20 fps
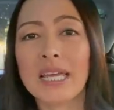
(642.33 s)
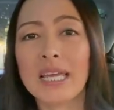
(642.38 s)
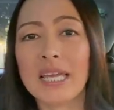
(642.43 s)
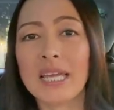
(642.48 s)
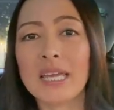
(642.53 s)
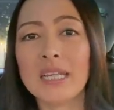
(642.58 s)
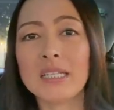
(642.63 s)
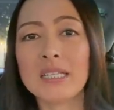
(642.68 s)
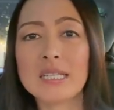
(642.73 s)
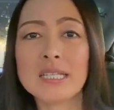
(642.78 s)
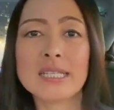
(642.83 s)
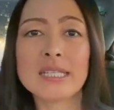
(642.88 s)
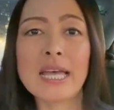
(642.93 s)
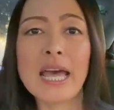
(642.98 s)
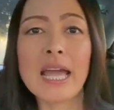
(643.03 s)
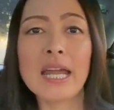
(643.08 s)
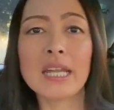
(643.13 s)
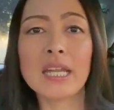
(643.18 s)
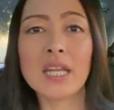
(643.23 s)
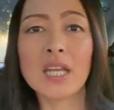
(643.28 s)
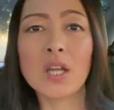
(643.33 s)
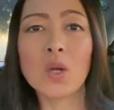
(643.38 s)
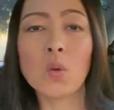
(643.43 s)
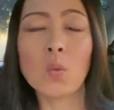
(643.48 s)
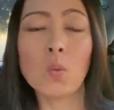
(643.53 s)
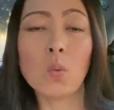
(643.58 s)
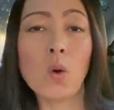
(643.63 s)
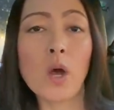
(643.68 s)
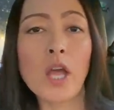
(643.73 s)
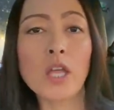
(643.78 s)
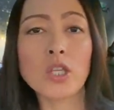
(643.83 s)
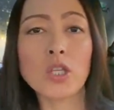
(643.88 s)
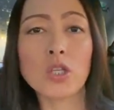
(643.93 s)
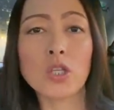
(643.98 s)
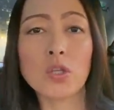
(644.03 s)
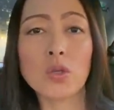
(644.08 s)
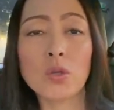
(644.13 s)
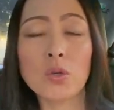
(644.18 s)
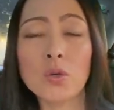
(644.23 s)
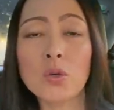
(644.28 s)
in deciding what
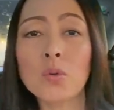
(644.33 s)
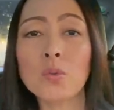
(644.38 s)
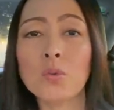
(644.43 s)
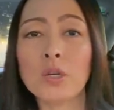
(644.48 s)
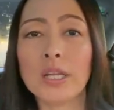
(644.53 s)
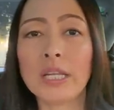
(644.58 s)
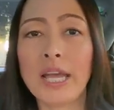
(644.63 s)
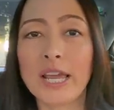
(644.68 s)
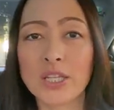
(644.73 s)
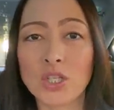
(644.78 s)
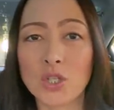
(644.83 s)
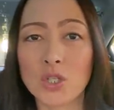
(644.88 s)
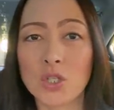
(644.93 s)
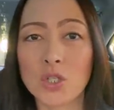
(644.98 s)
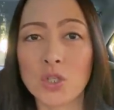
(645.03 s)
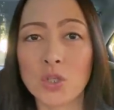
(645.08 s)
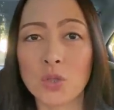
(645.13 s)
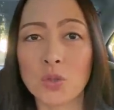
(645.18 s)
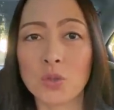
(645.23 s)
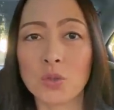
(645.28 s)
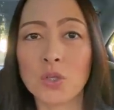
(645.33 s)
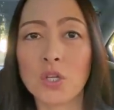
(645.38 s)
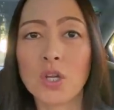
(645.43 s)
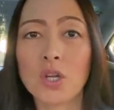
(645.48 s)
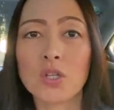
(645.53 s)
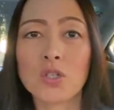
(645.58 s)
you would like to do